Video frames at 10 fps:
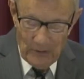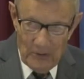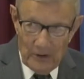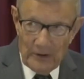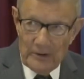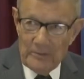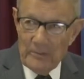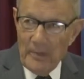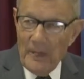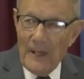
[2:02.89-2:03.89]
the Lord.
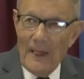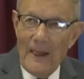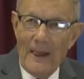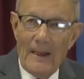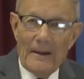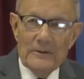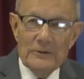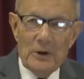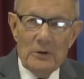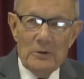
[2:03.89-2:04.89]

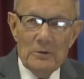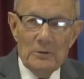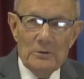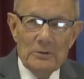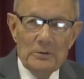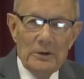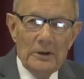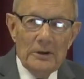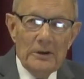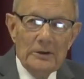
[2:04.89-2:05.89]

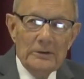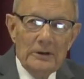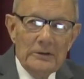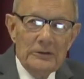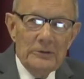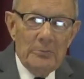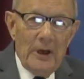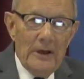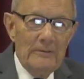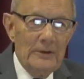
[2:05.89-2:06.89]
So, in, in
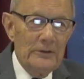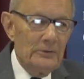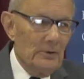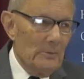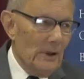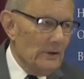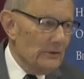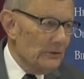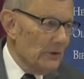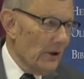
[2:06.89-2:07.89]
spite of his
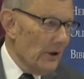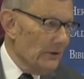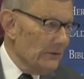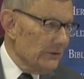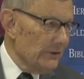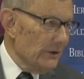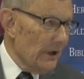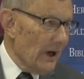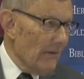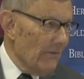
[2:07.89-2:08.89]
tremendous loss,
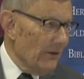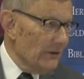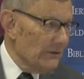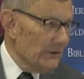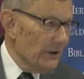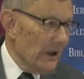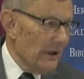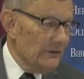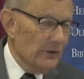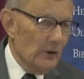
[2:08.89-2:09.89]
he obviously
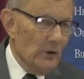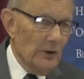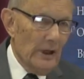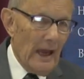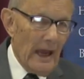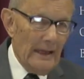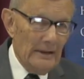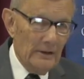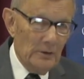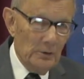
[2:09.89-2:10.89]
has a good
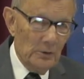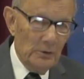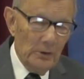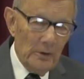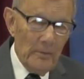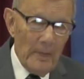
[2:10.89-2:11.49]
attitude,